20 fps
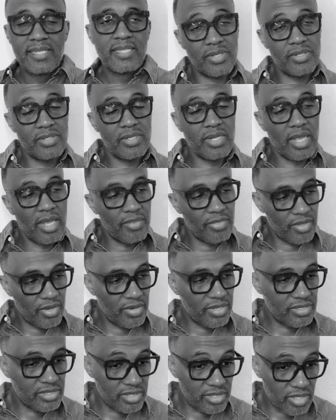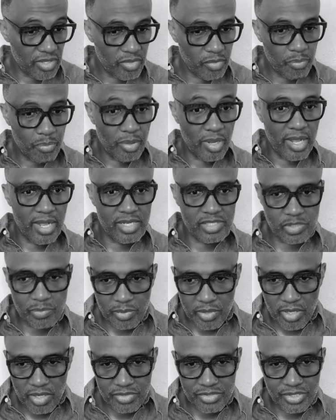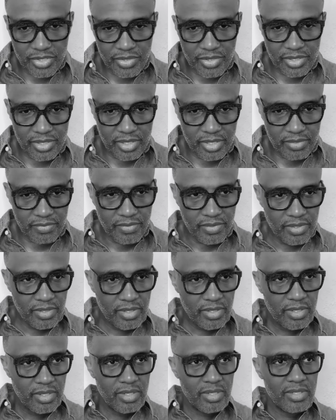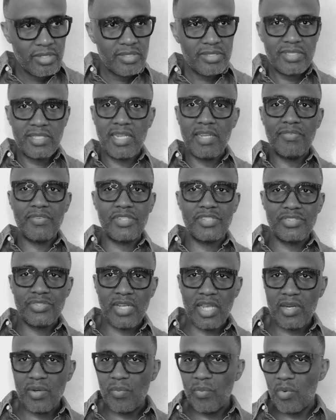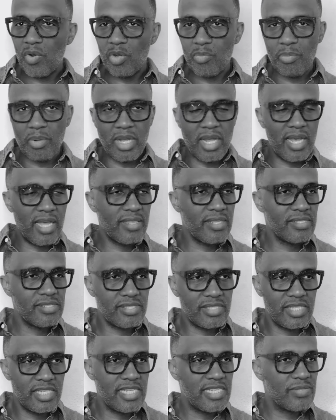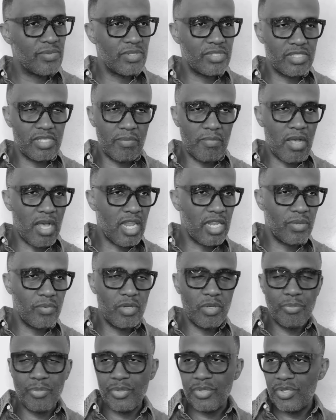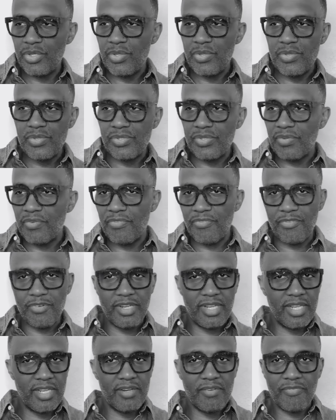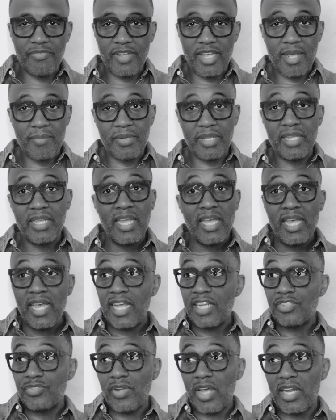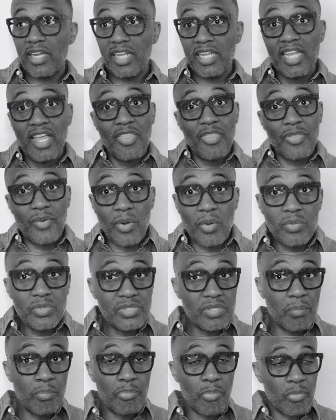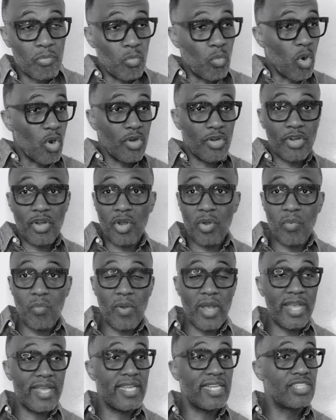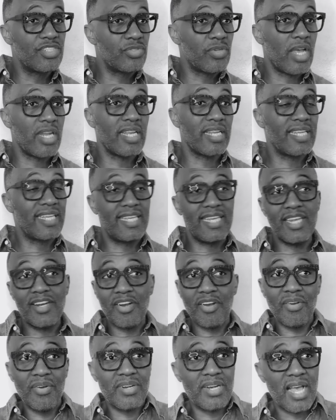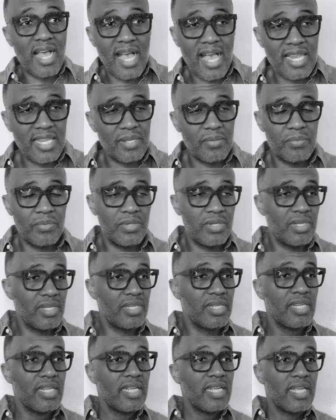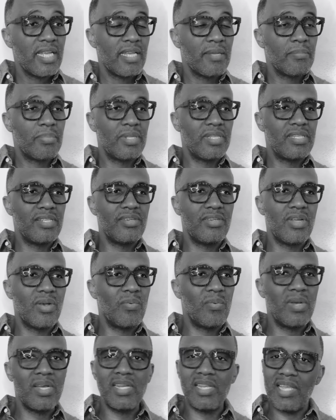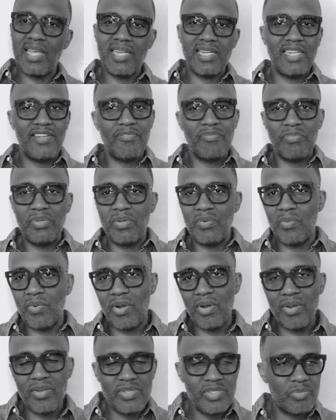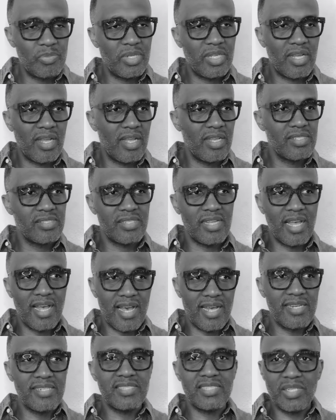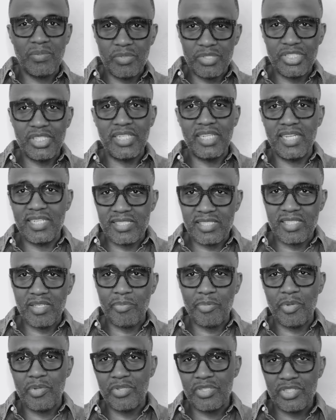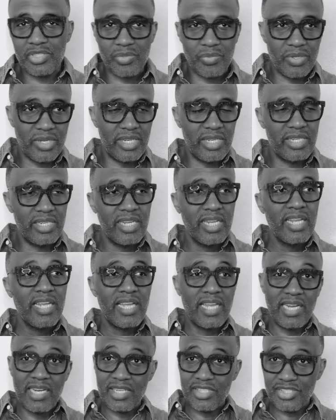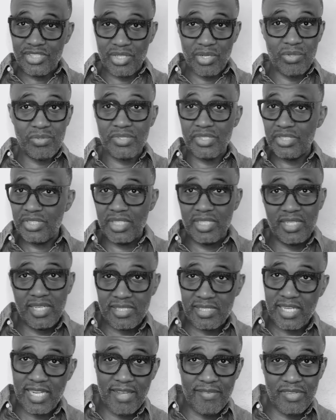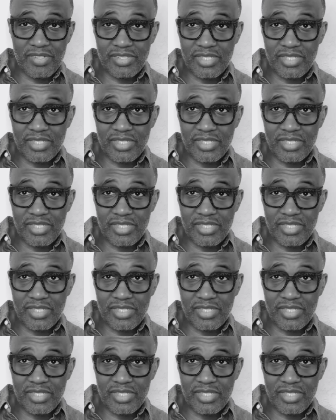Now there's another possible alternative. Steph could try to work behind the scenes with some Hollywood producer, friend, family, and try to throw some work her way and try to get her in Hollywood. But you know what? It'll even be worse because honestly, when she gets up on the screen and it shows that she doesn't have the